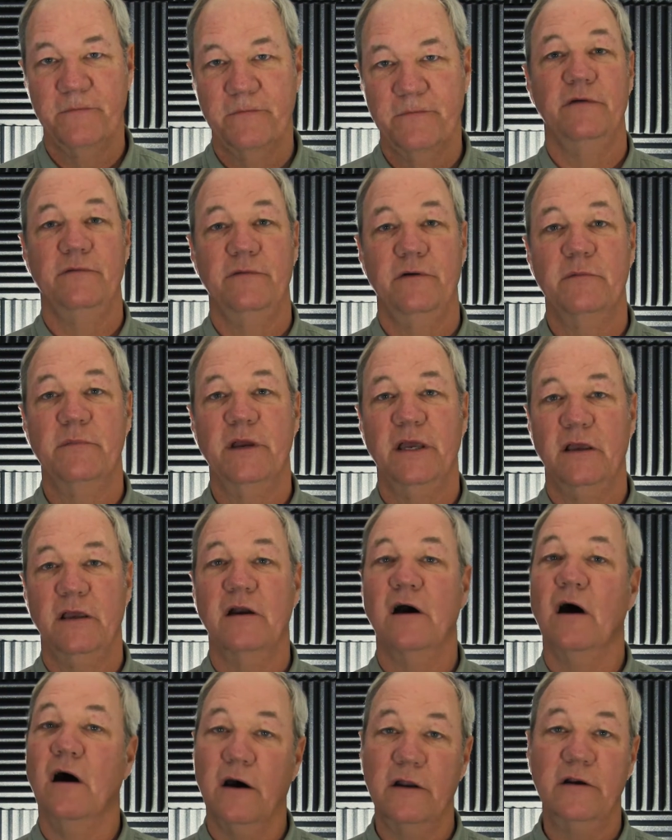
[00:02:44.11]
If you're making
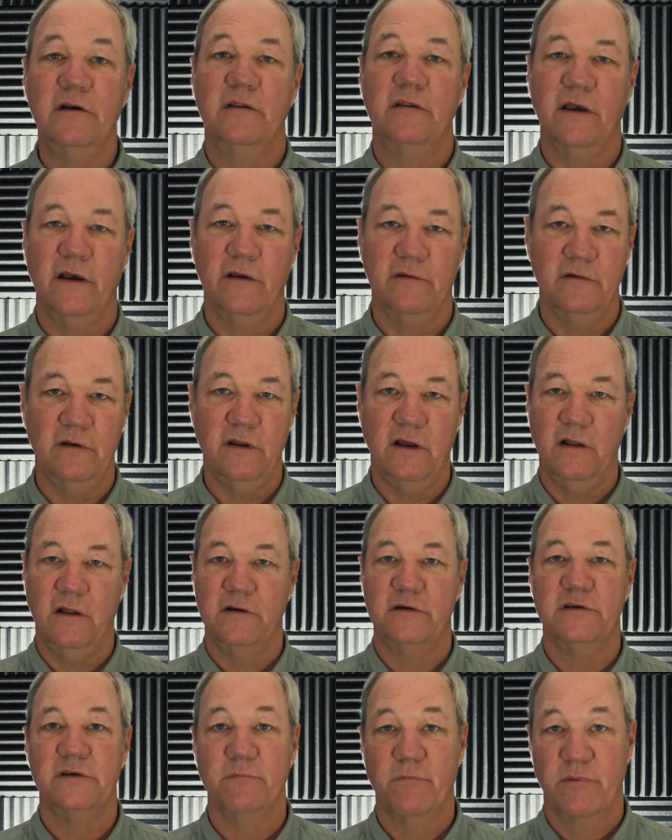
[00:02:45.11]

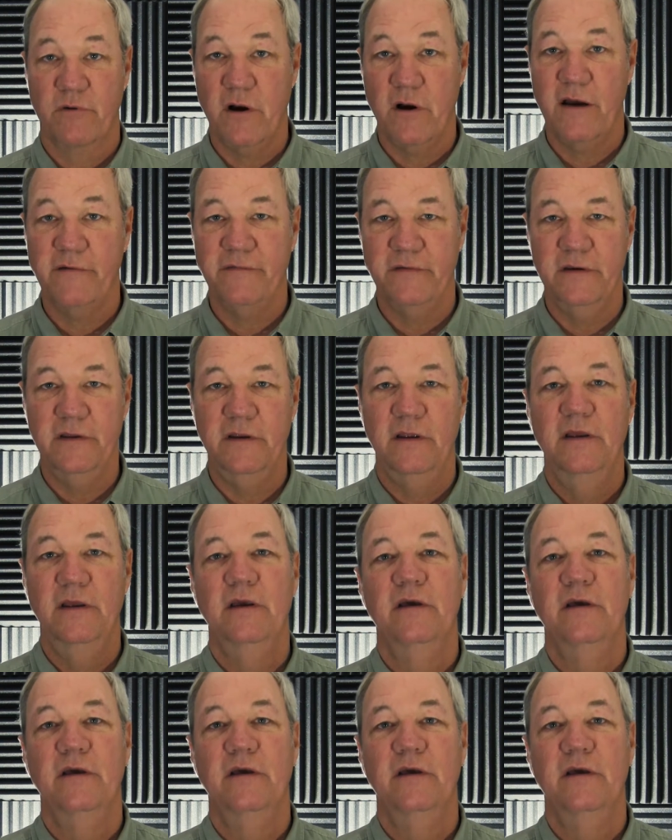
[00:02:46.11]
$100,000 in profit,